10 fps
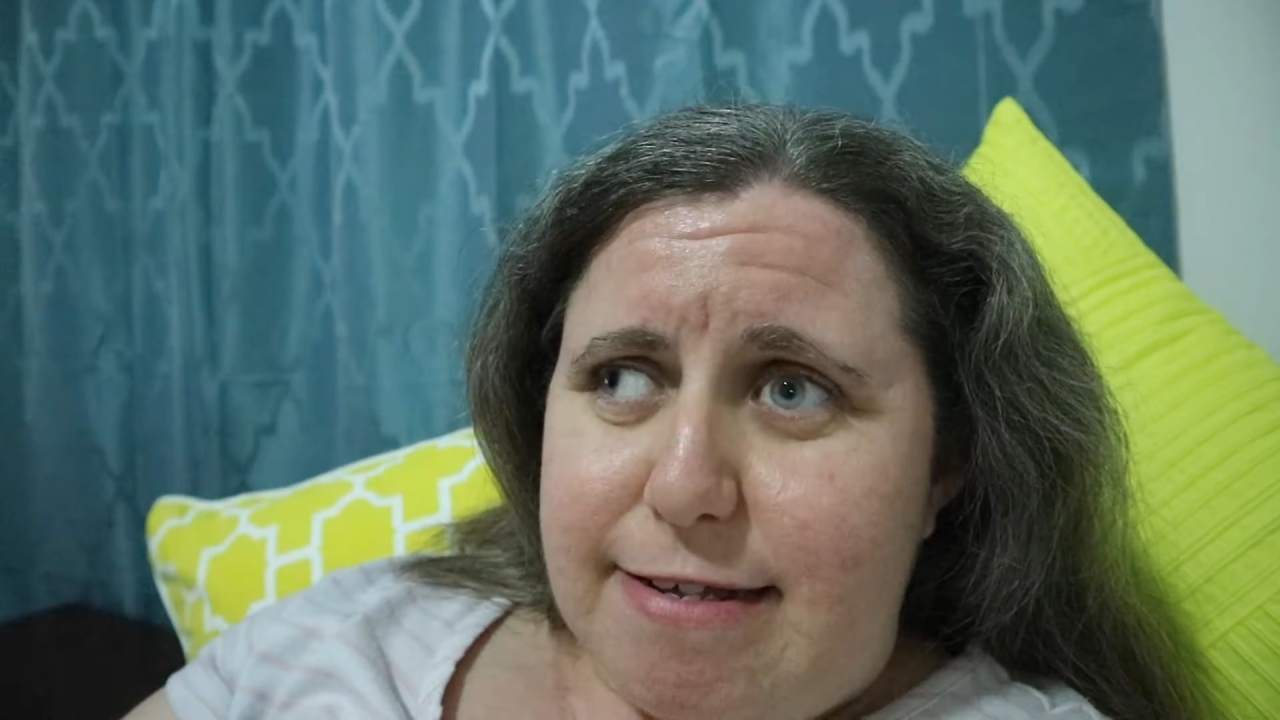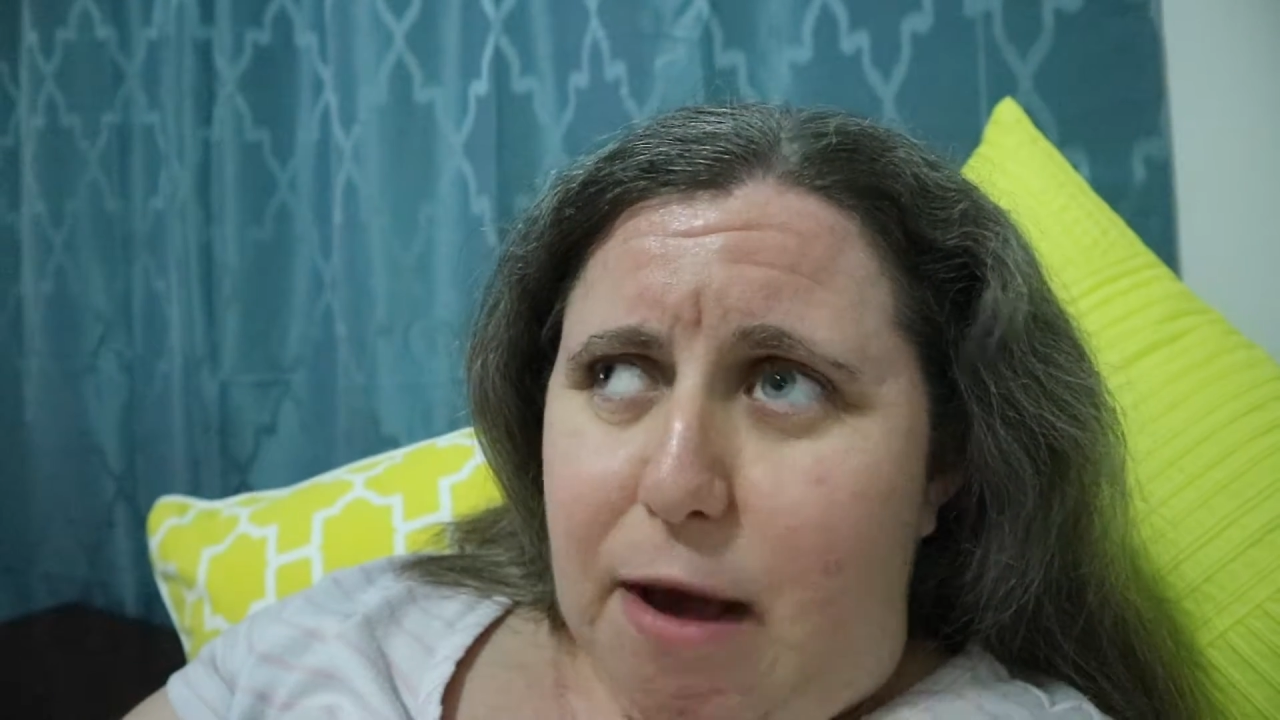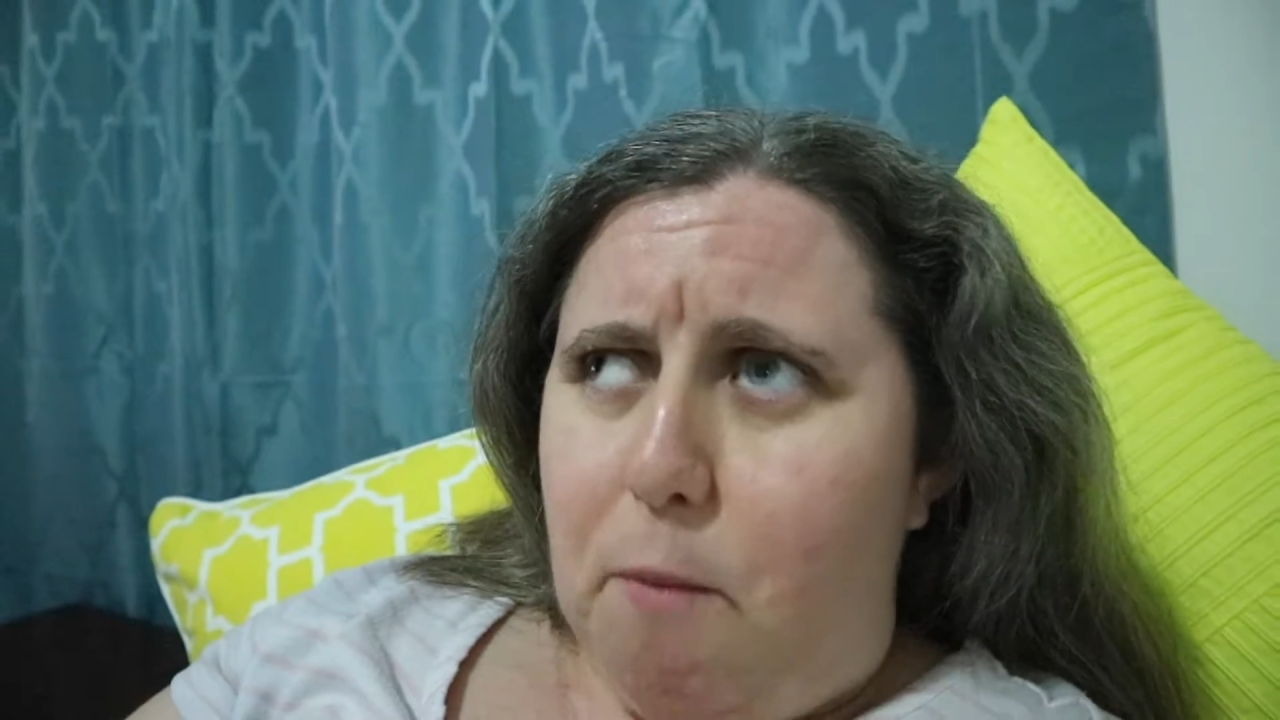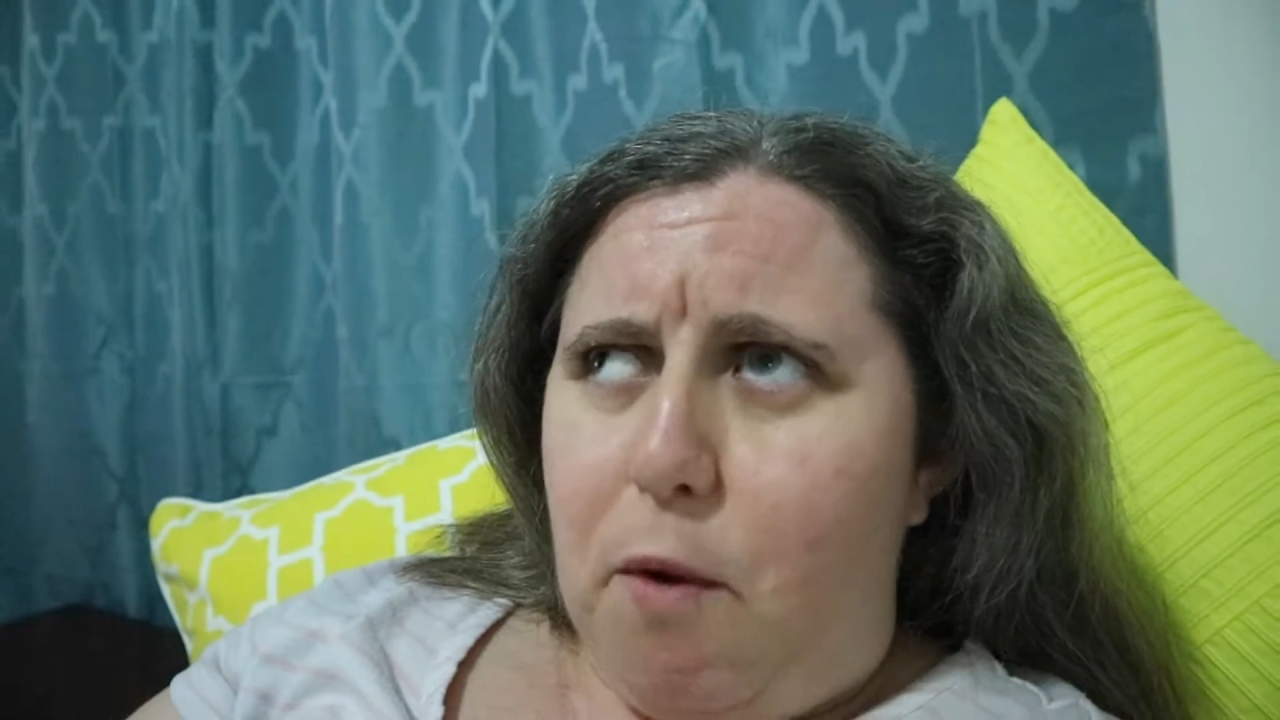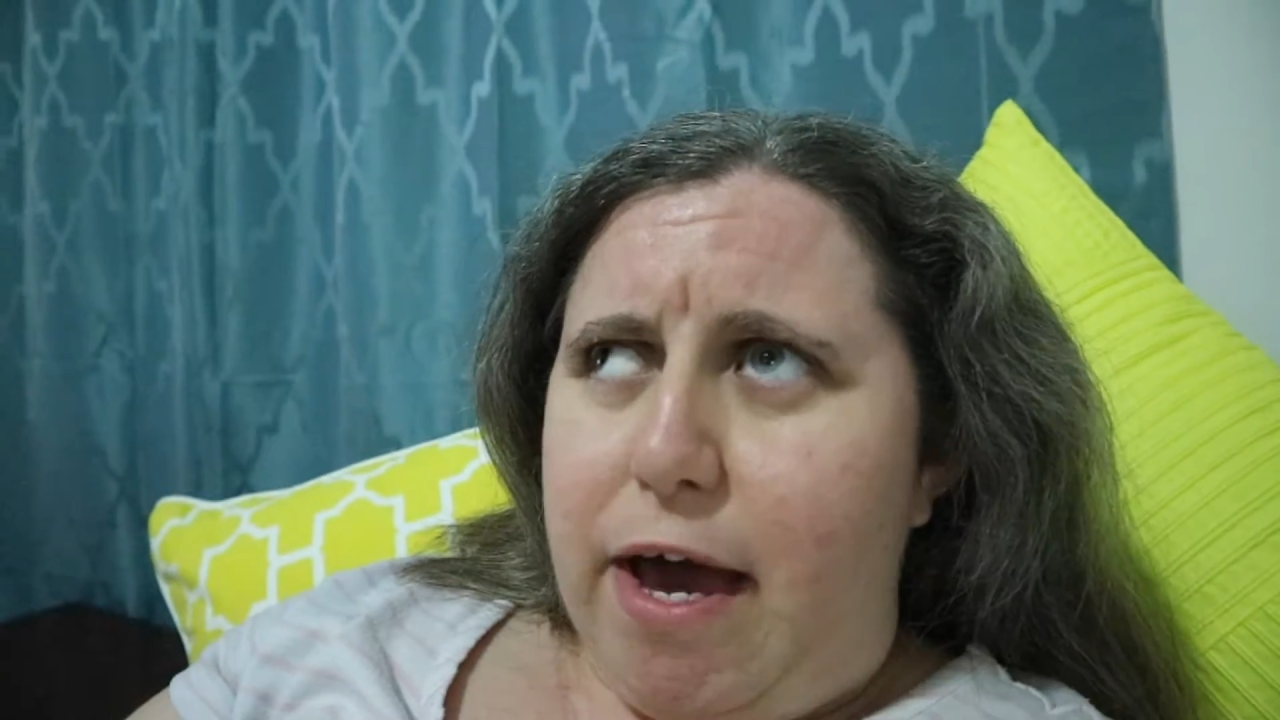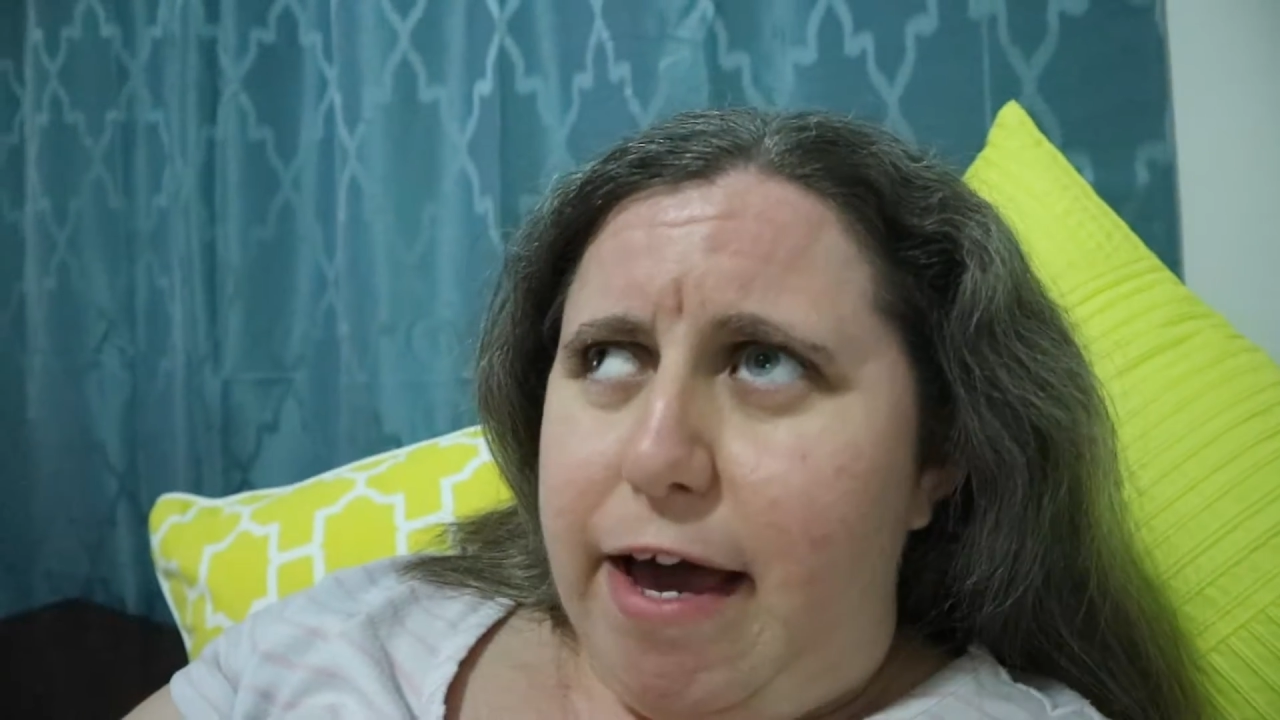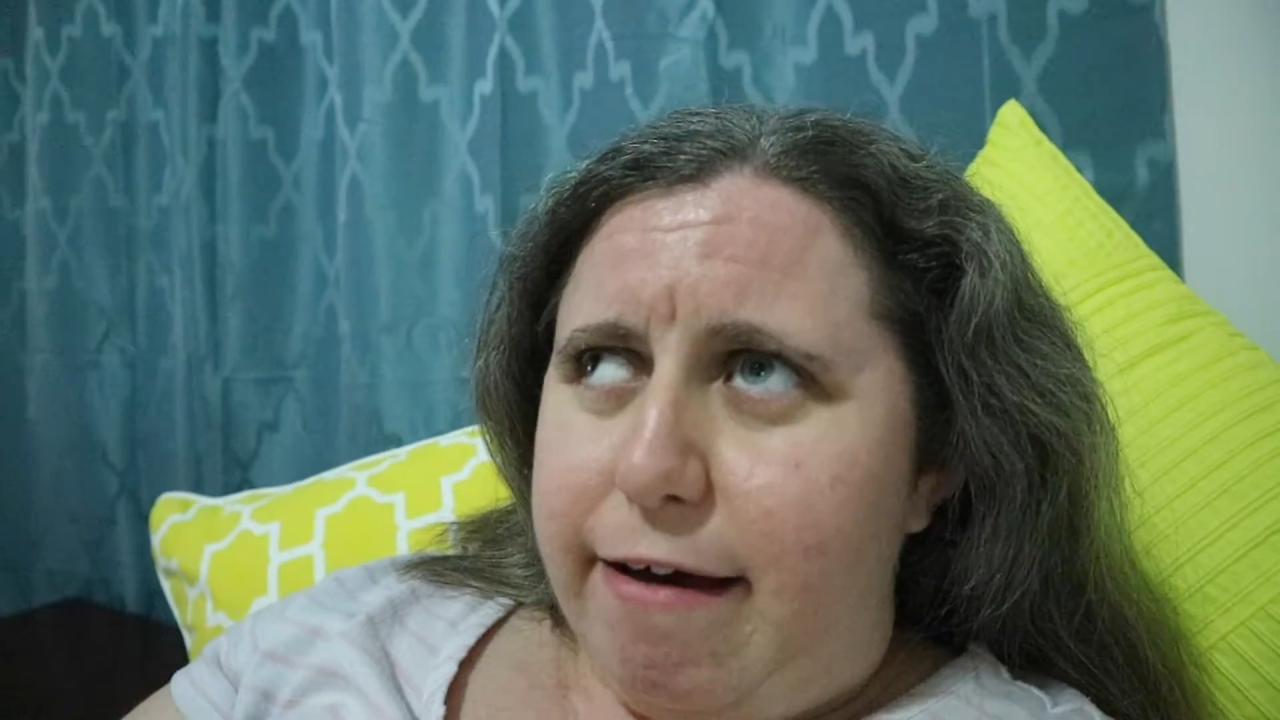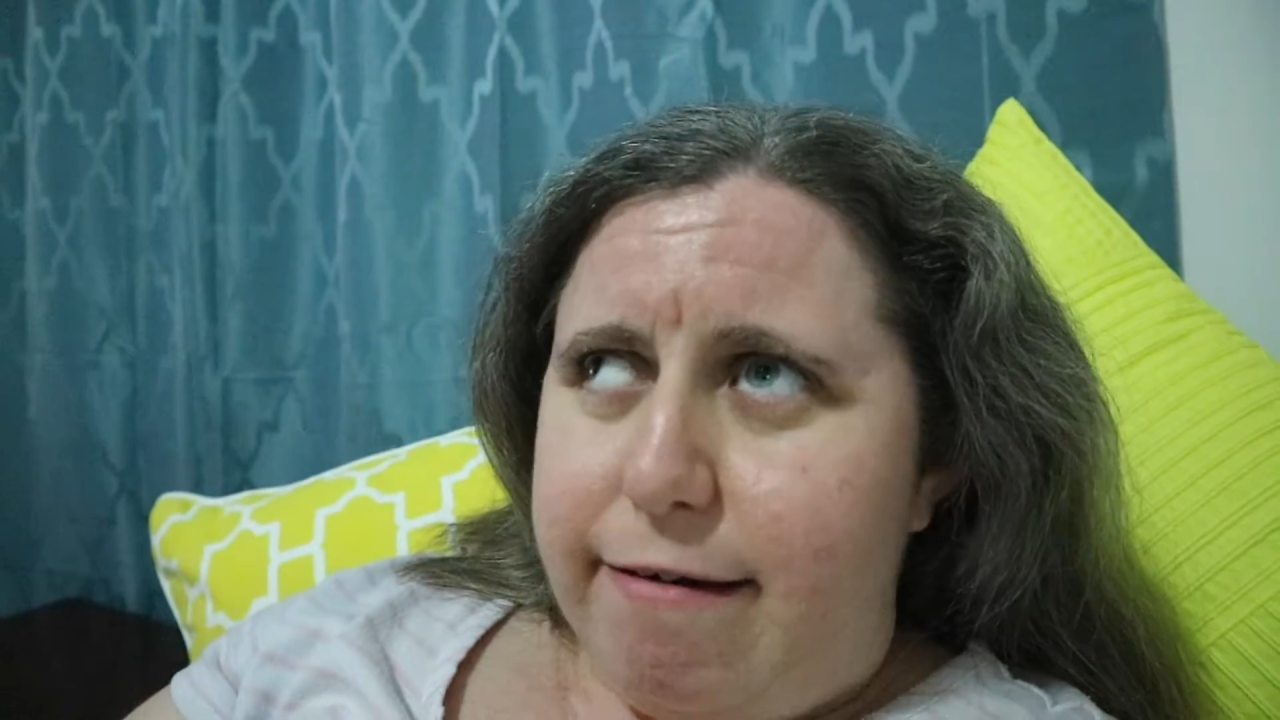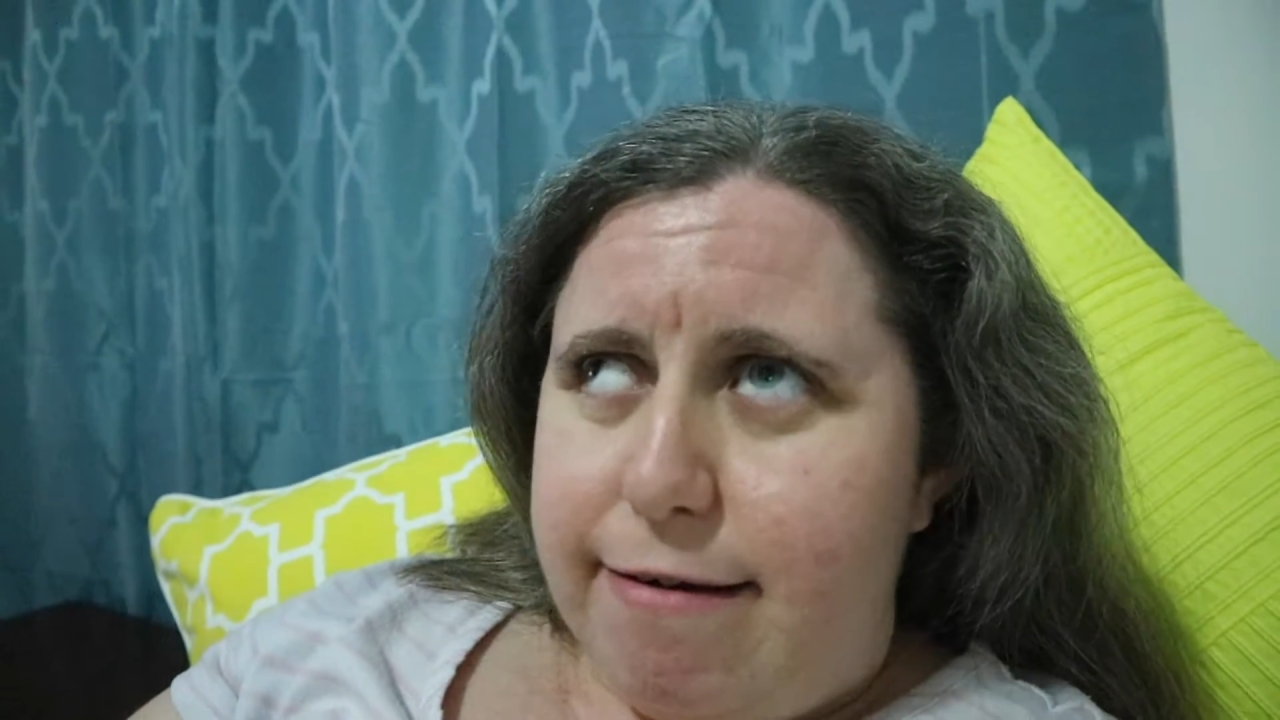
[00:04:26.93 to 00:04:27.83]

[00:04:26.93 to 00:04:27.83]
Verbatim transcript: somewhere